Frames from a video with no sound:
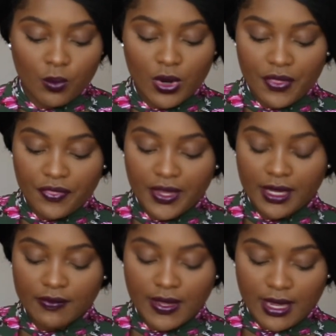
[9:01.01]
One
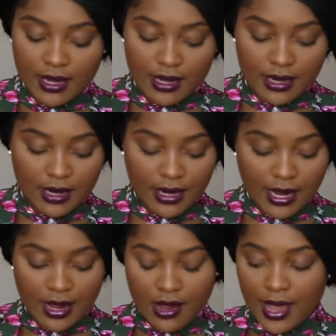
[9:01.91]
thing that
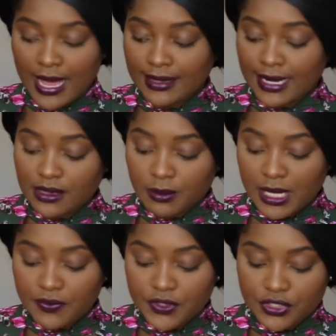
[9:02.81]
I liked
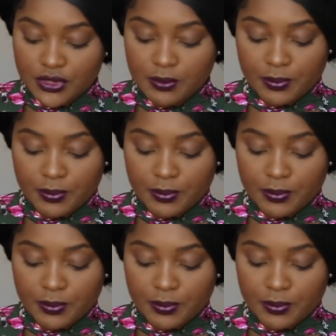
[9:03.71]
about this